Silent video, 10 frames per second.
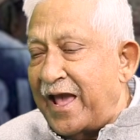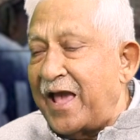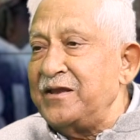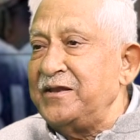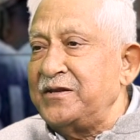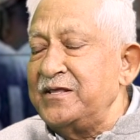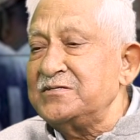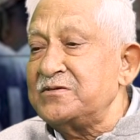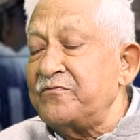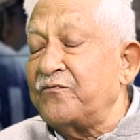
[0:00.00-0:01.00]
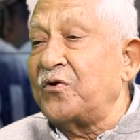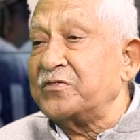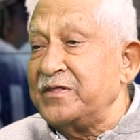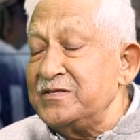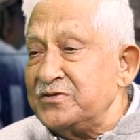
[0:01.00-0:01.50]
And it is for
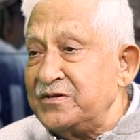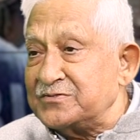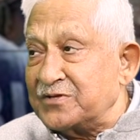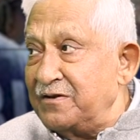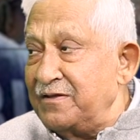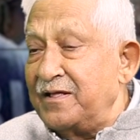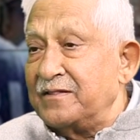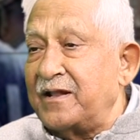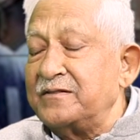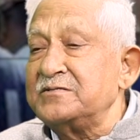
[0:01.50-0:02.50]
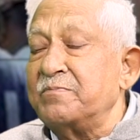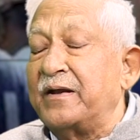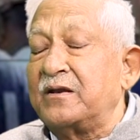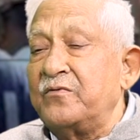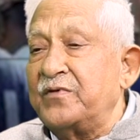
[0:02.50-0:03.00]
this reason that this
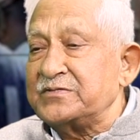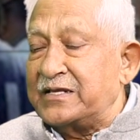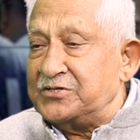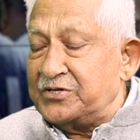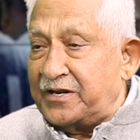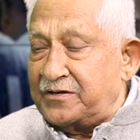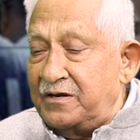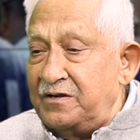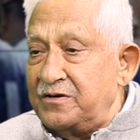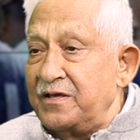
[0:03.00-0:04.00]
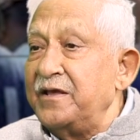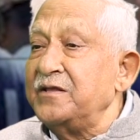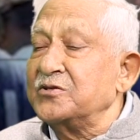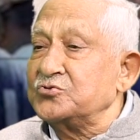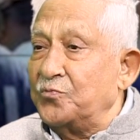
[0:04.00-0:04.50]
matter was agitated in
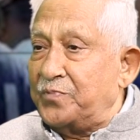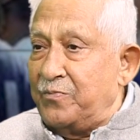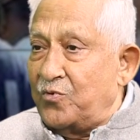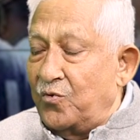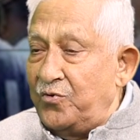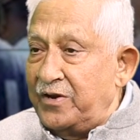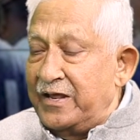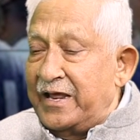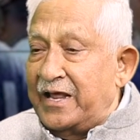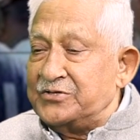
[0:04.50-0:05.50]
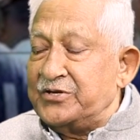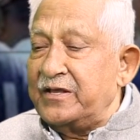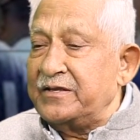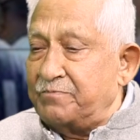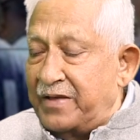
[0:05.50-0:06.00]
the Supreme Court, and
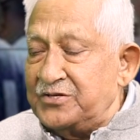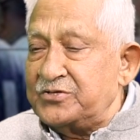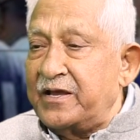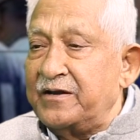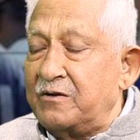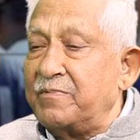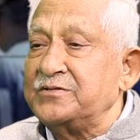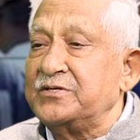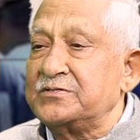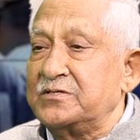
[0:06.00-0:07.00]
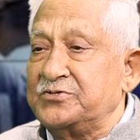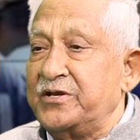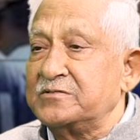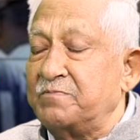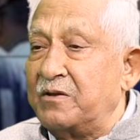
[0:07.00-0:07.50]
a bench headed by Justice
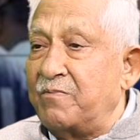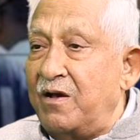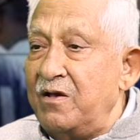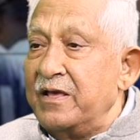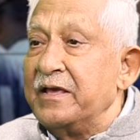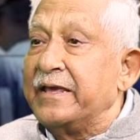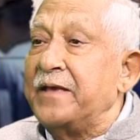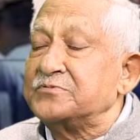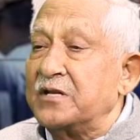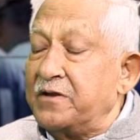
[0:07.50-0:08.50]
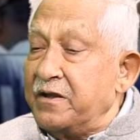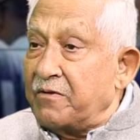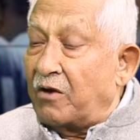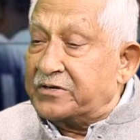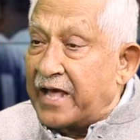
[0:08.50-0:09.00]
J.S. Burma gave certain
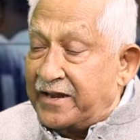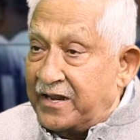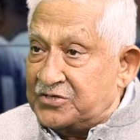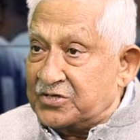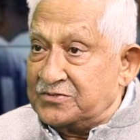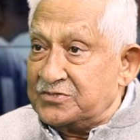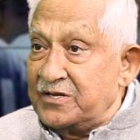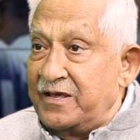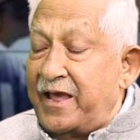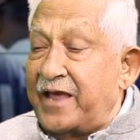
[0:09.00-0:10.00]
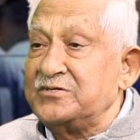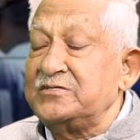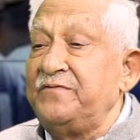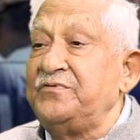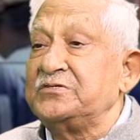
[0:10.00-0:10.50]
directions, and
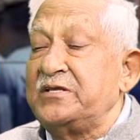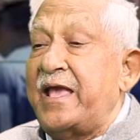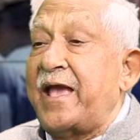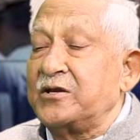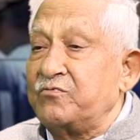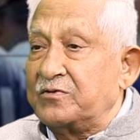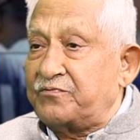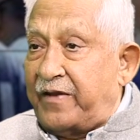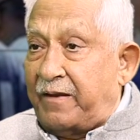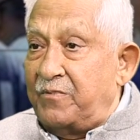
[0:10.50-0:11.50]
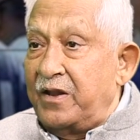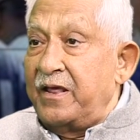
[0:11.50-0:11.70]
CBC Act was framed.